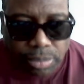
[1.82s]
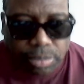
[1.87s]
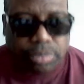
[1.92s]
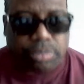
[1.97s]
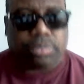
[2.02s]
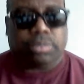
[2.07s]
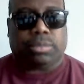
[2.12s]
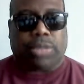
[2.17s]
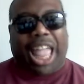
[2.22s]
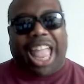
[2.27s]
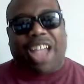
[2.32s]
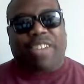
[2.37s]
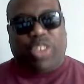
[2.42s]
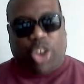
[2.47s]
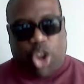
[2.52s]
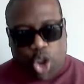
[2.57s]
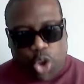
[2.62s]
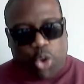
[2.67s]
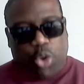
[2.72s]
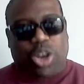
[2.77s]
Good
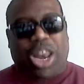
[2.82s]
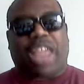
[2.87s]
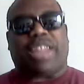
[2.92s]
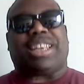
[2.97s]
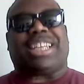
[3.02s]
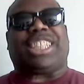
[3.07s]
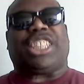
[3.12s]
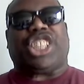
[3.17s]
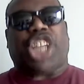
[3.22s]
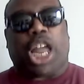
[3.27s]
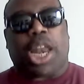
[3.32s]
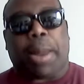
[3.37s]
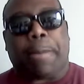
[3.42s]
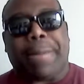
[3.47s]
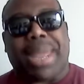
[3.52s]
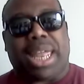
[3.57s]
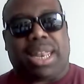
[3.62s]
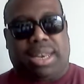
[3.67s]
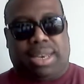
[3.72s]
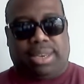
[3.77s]
afternoon, ladies and
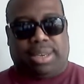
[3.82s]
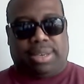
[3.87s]
gentlemen.